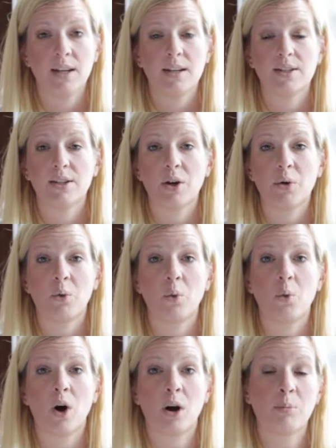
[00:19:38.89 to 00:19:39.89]
So
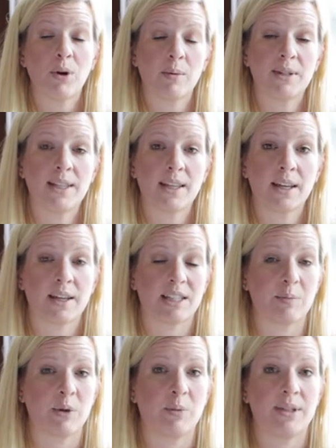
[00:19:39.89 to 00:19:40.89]
our promise to the customer